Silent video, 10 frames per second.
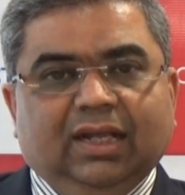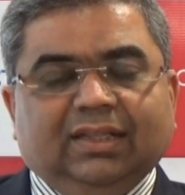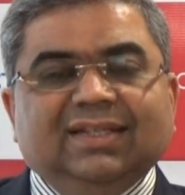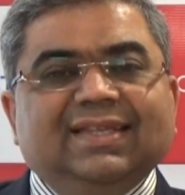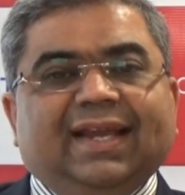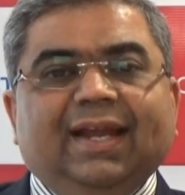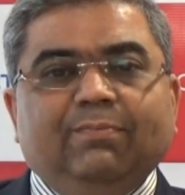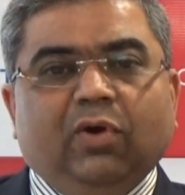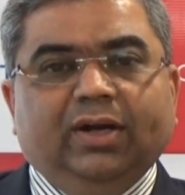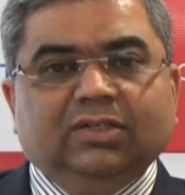The
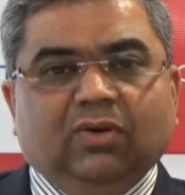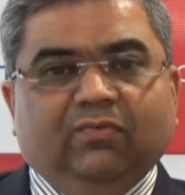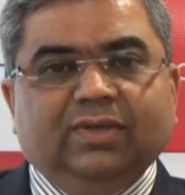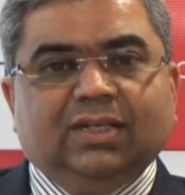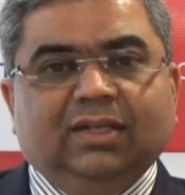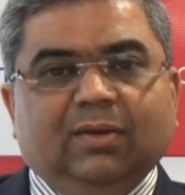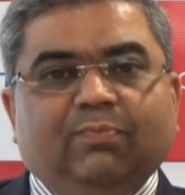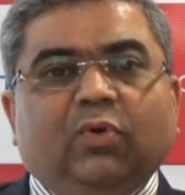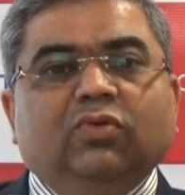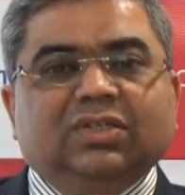second point is obviously the
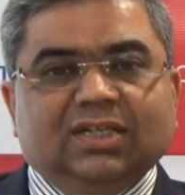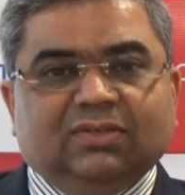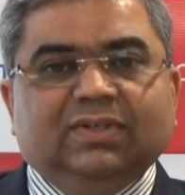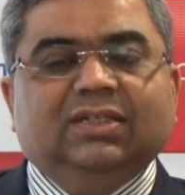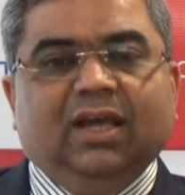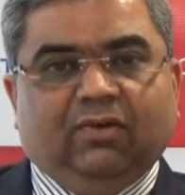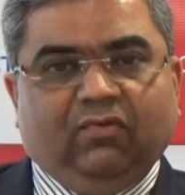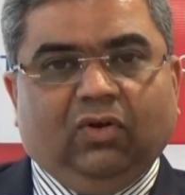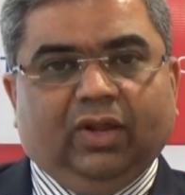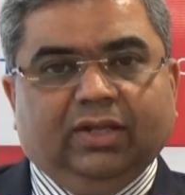process which they are
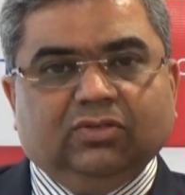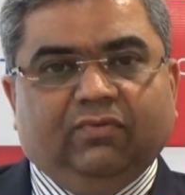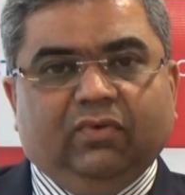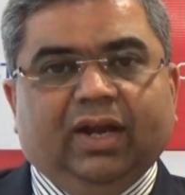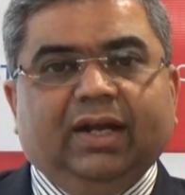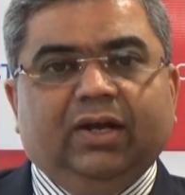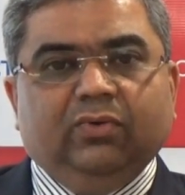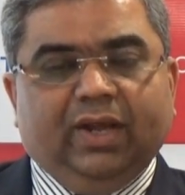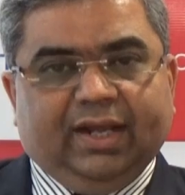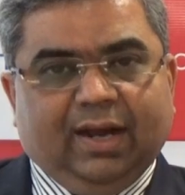following. So if you get
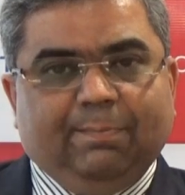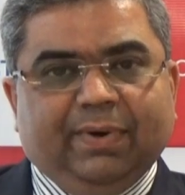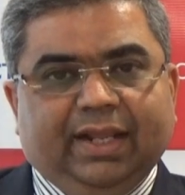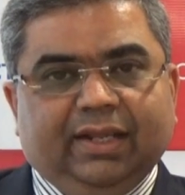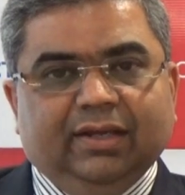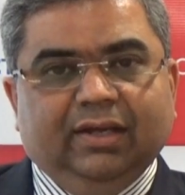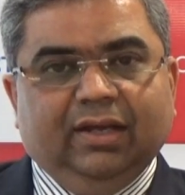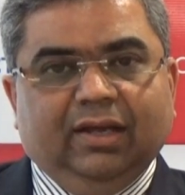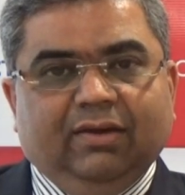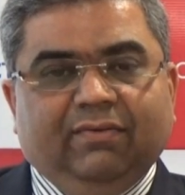into a company
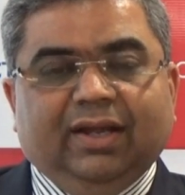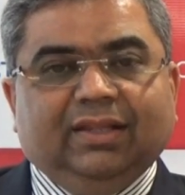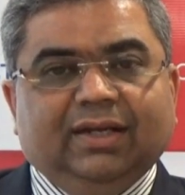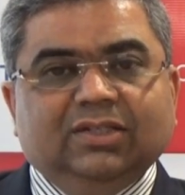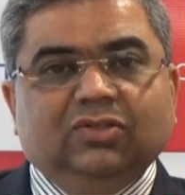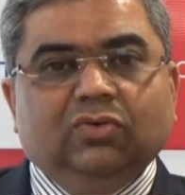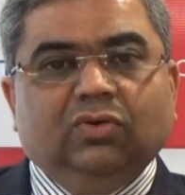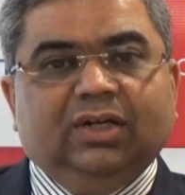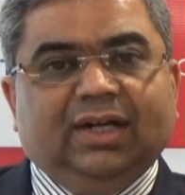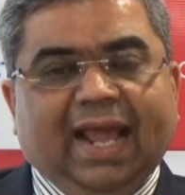where there is
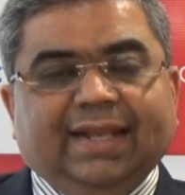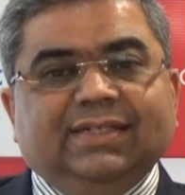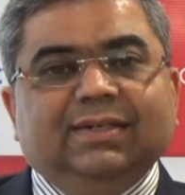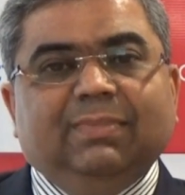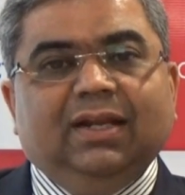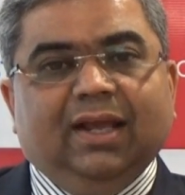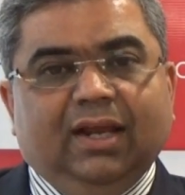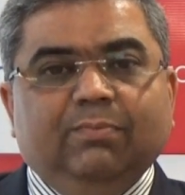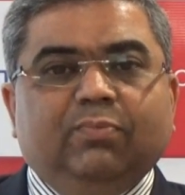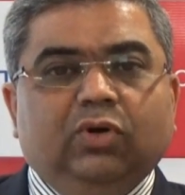no tangible
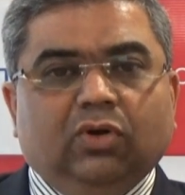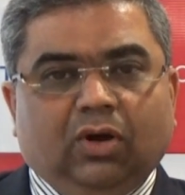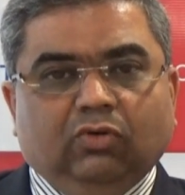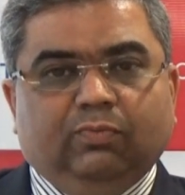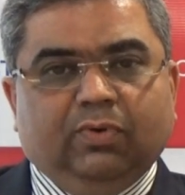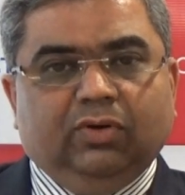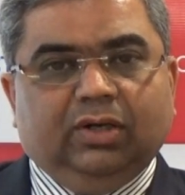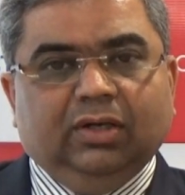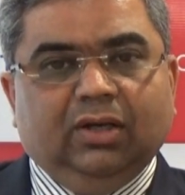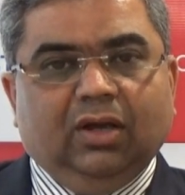input or
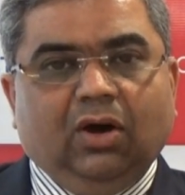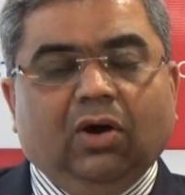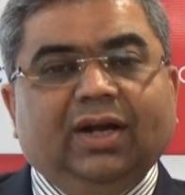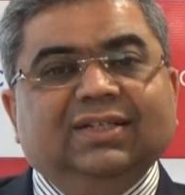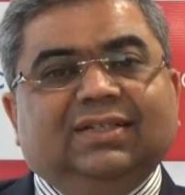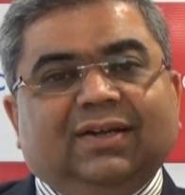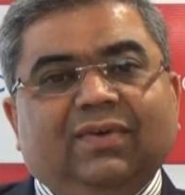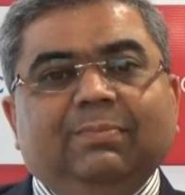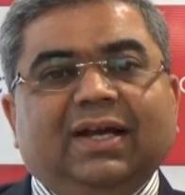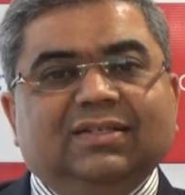output, or it is driven by